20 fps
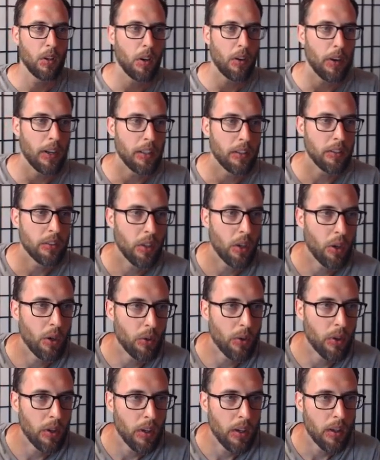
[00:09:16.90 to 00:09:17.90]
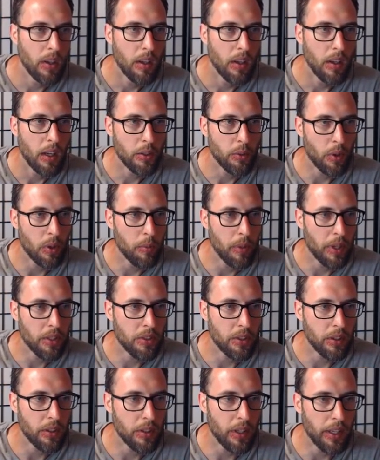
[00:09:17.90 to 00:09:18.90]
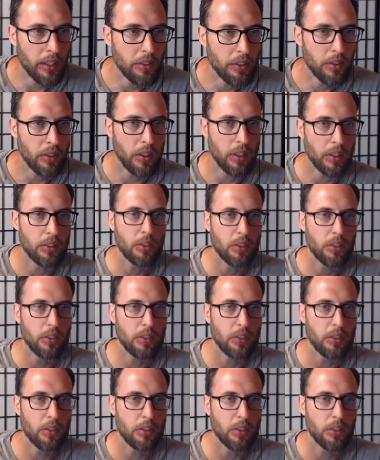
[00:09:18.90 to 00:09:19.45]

All right. So I just want to make sure in case you.